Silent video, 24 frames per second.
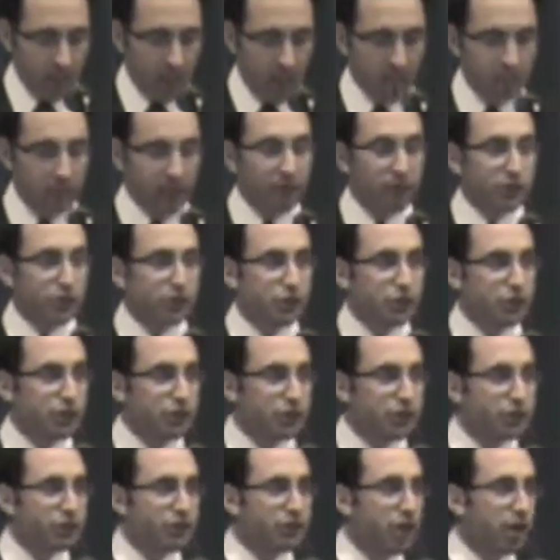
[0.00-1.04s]
In my first 2
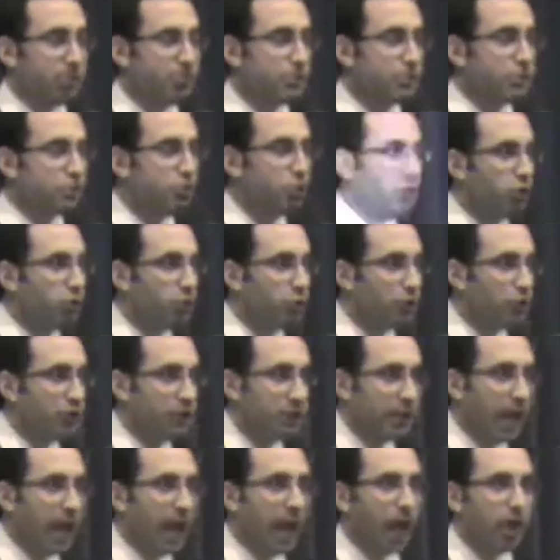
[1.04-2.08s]
years of upper school were
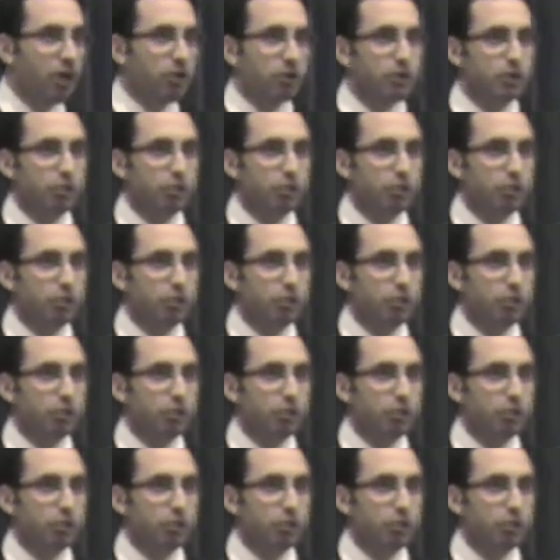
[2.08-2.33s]
in Hale.